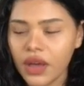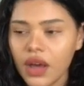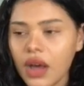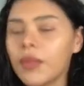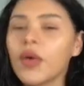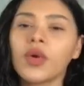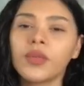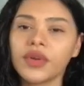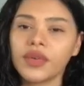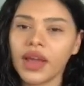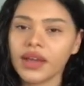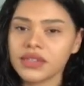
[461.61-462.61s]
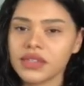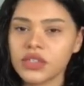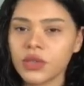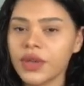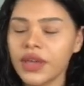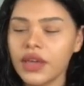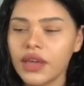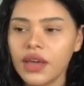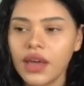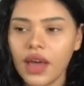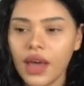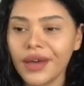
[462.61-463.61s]
Um, I won't be reacting to it.
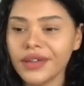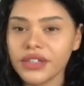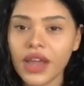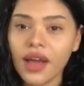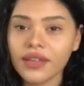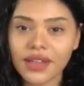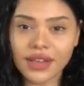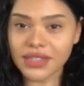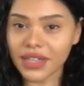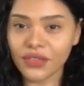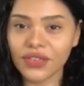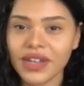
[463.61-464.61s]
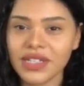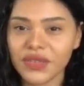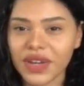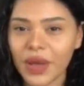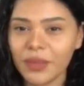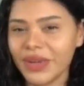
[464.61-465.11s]
And yeah, that's it for today's video.